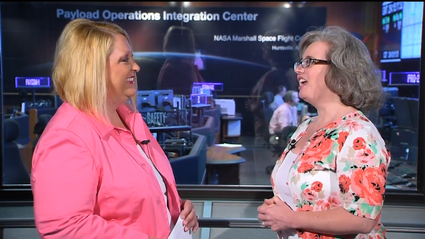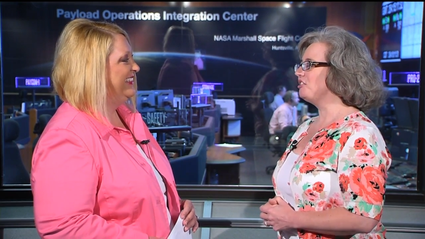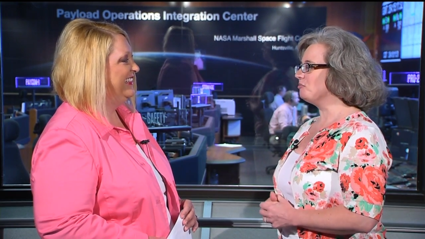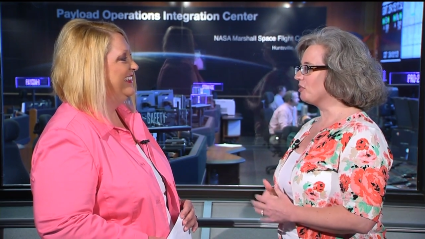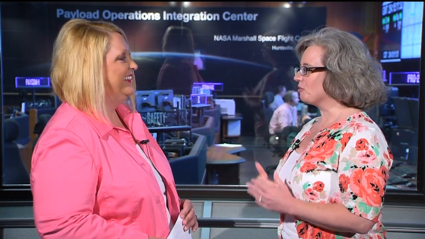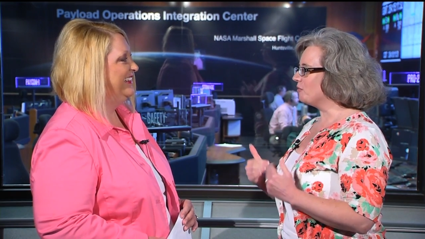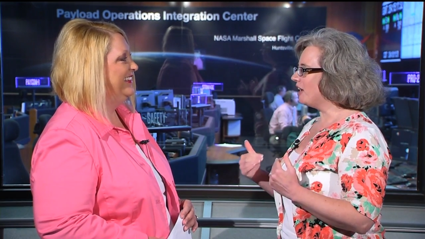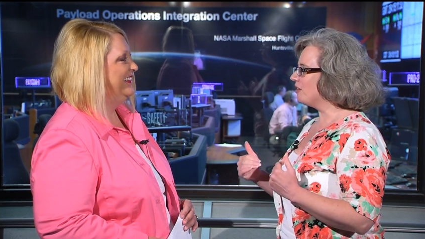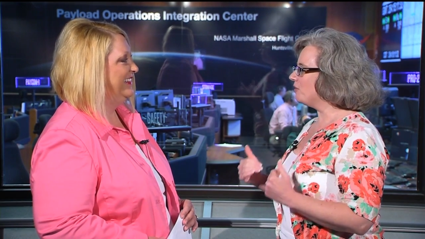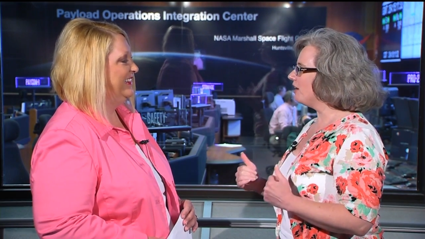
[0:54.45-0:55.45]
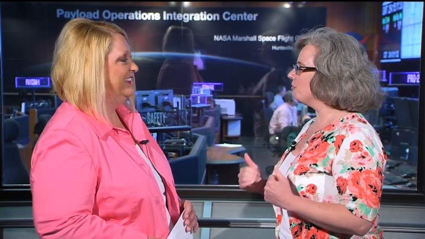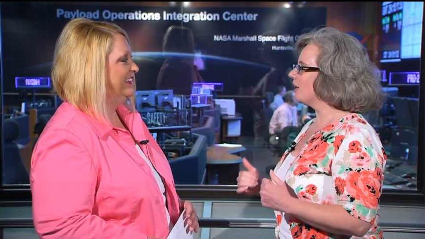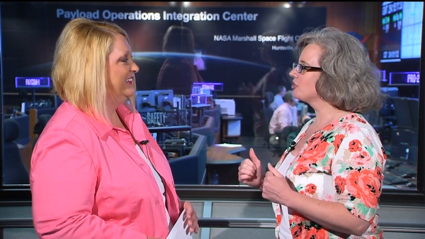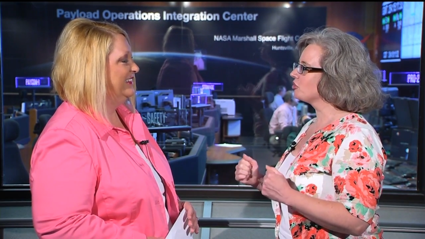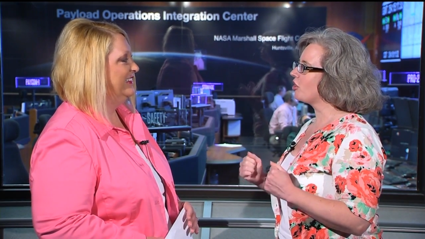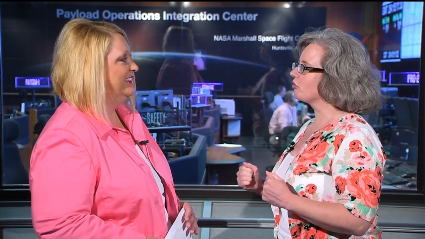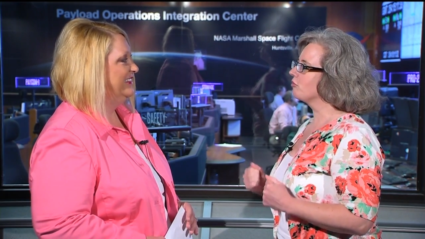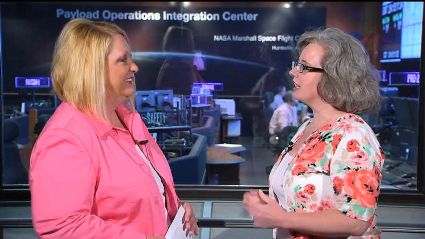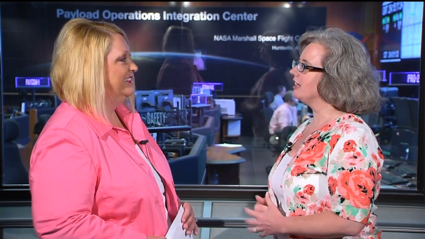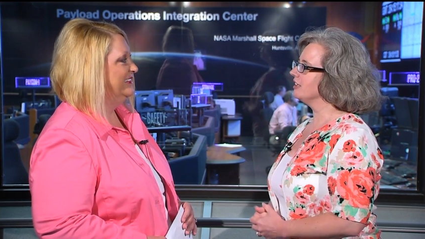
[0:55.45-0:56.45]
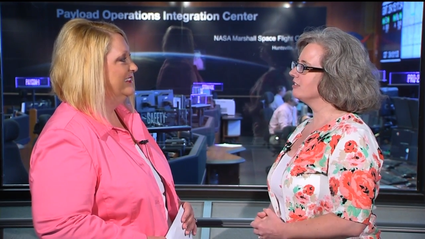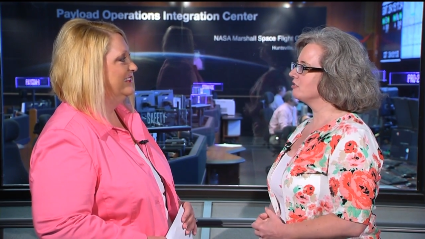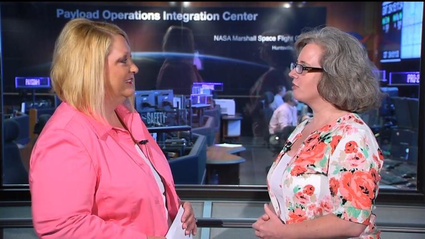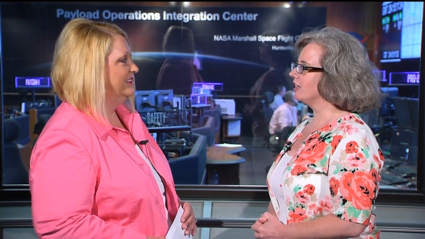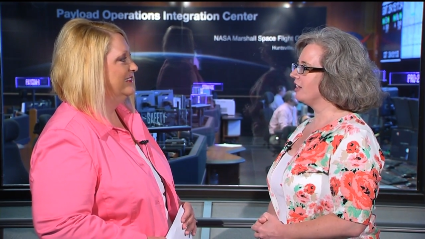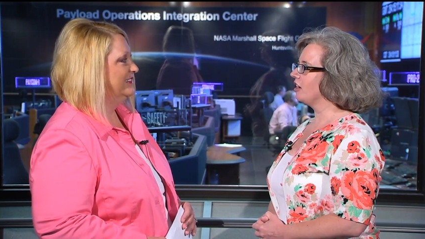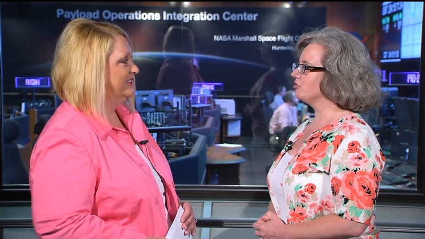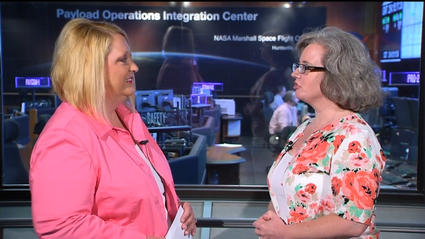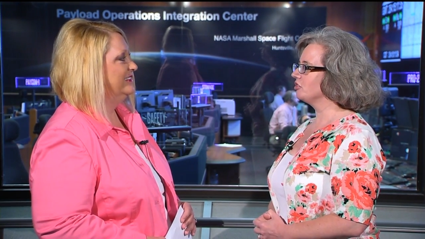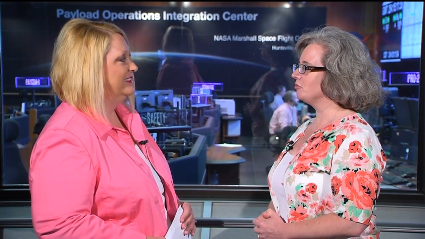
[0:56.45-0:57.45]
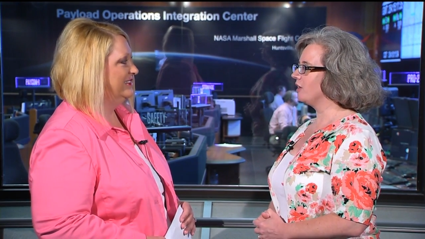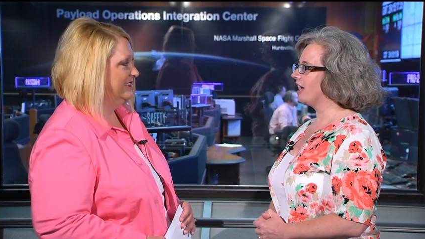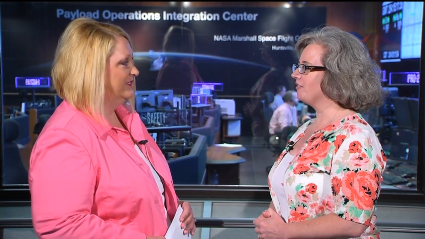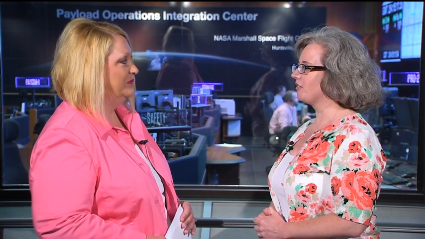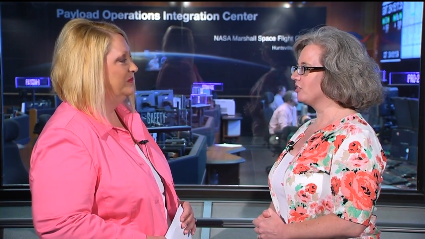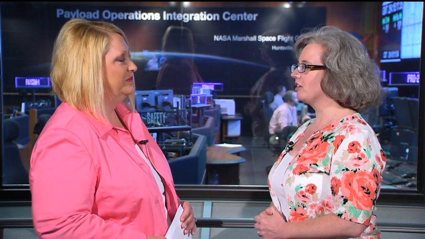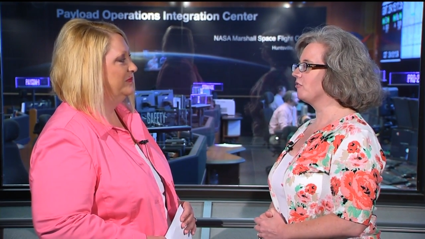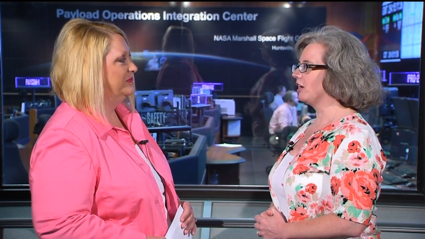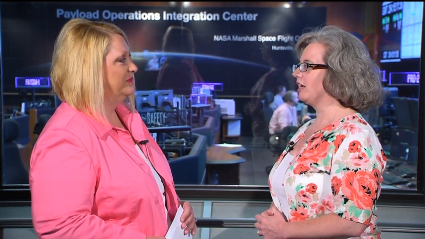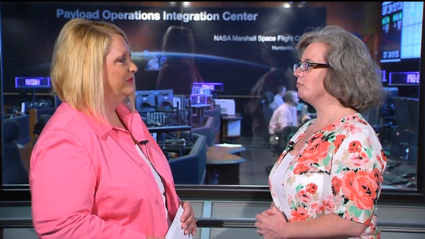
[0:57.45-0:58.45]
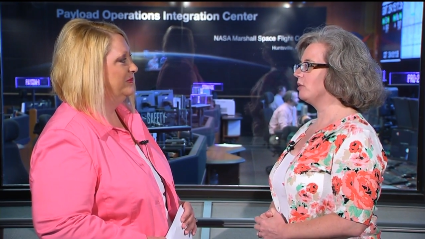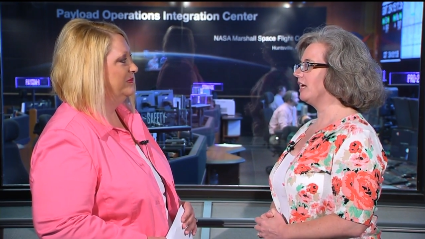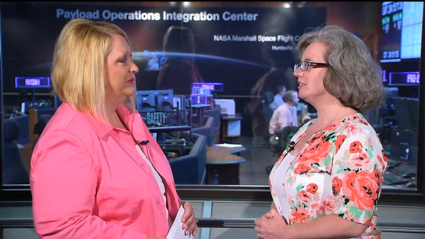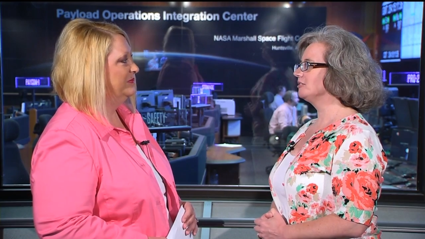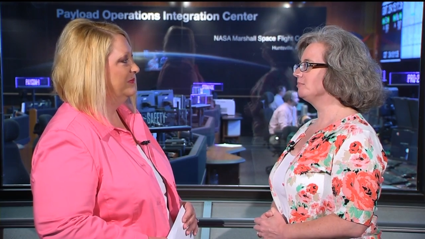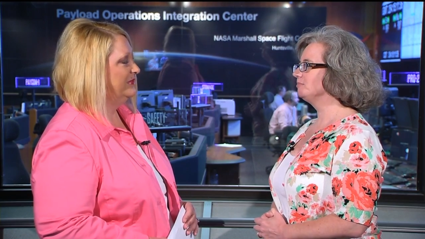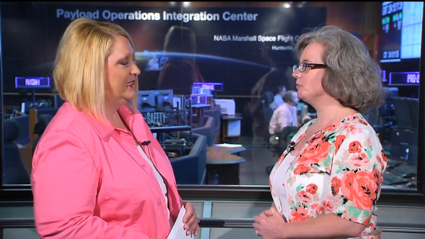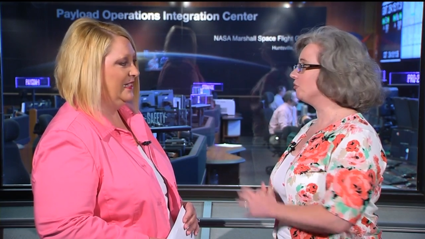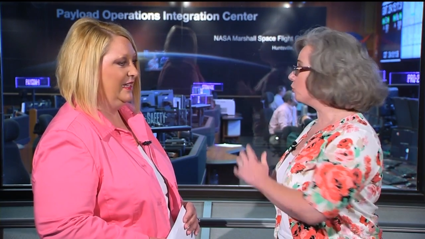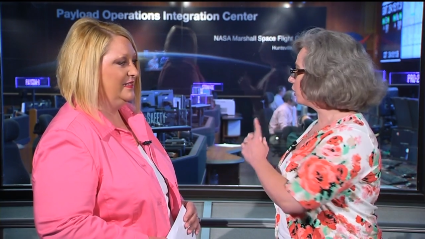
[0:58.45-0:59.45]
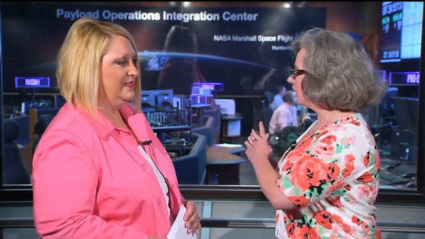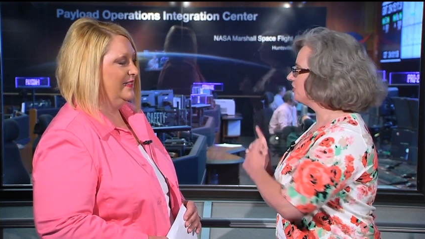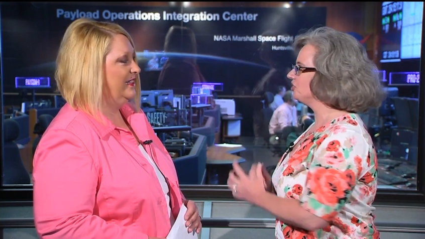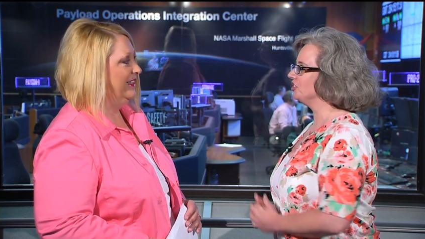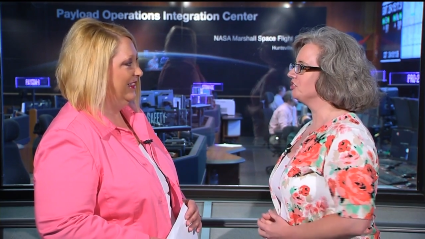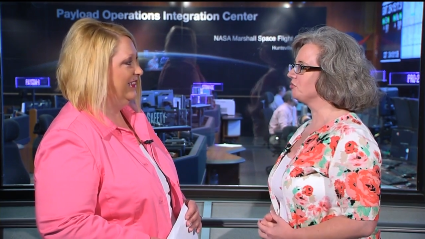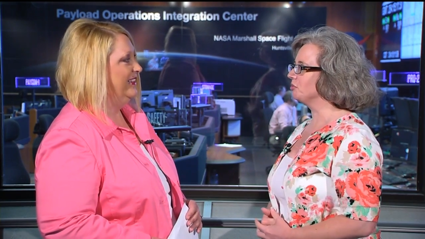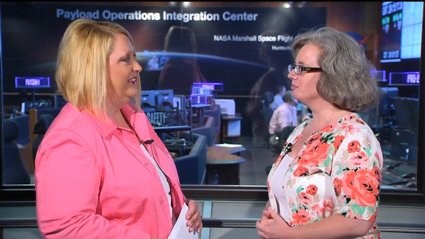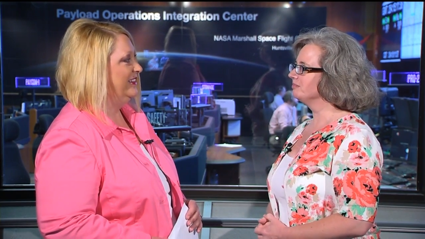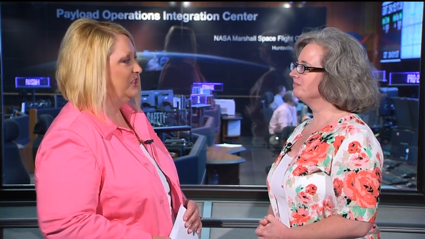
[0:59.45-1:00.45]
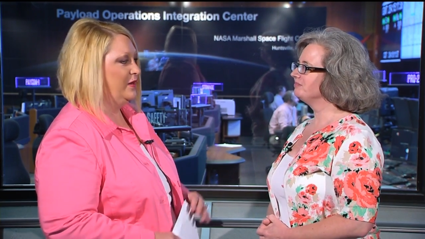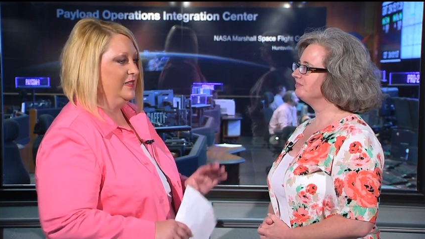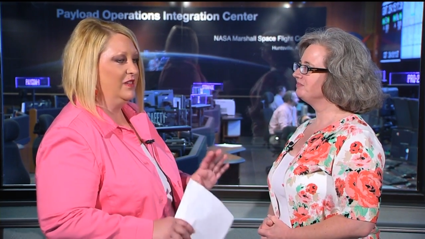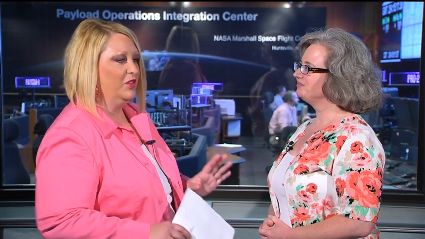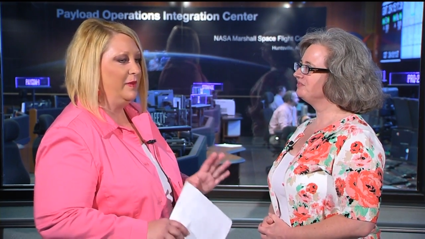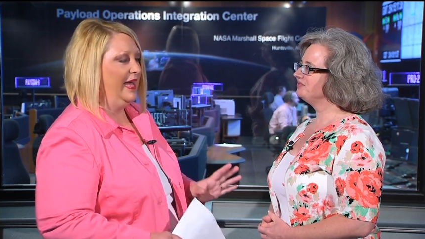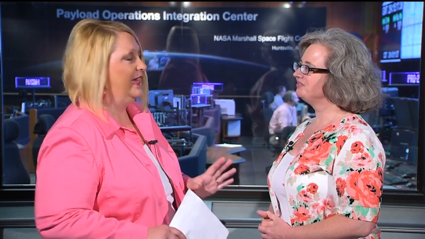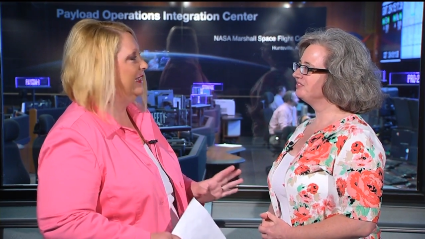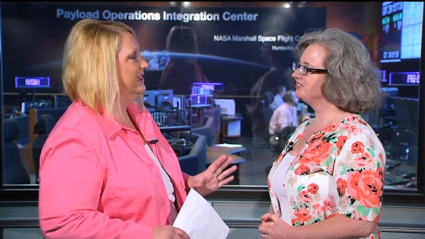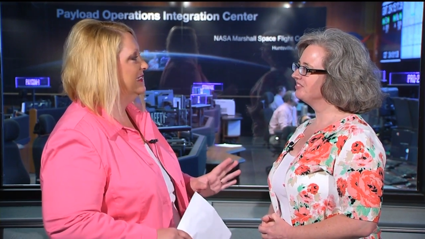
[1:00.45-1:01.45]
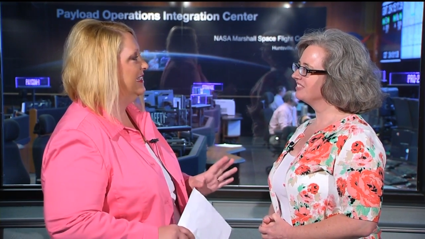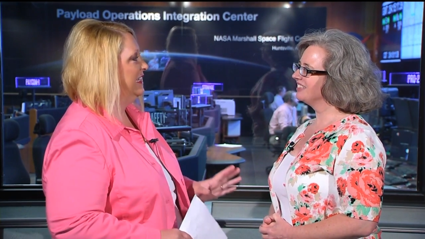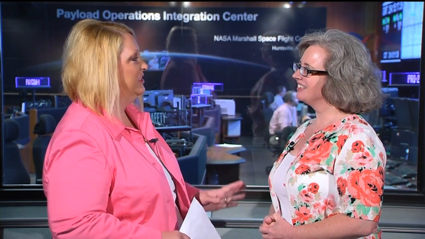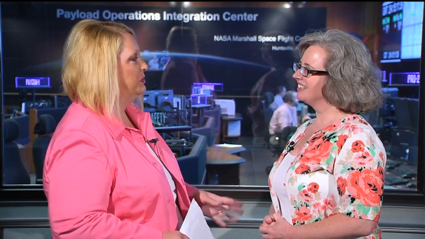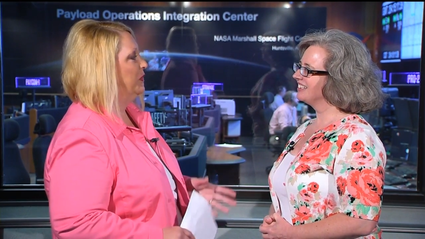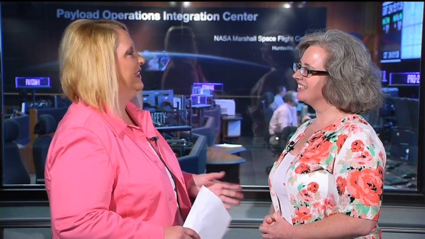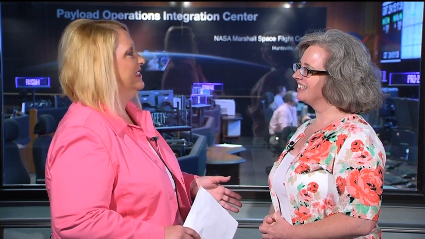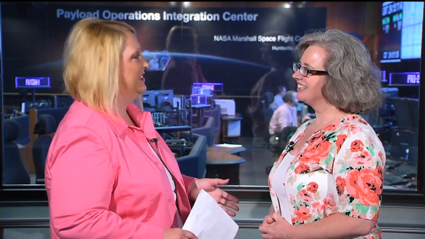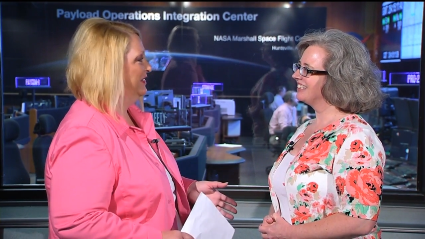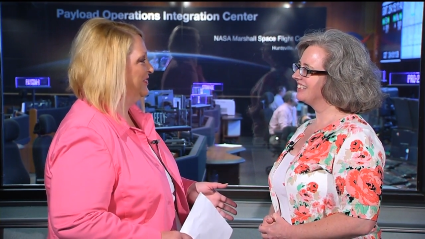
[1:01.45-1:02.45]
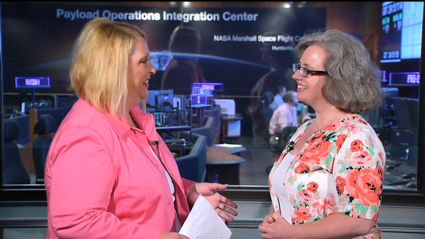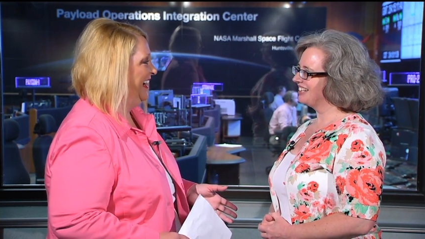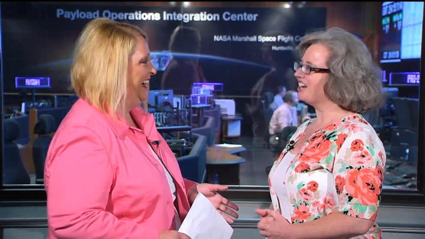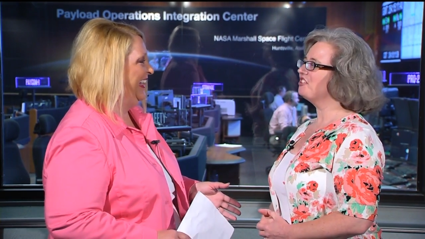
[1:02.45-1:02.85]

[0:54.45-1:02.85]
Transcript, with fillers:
Speaker 1: it, we we make sure our readiness is ready to go so that we have everything ready in place before it gets to this room.
Speaker 2: That's right. It's all the behind the scenes pretty stuff, right?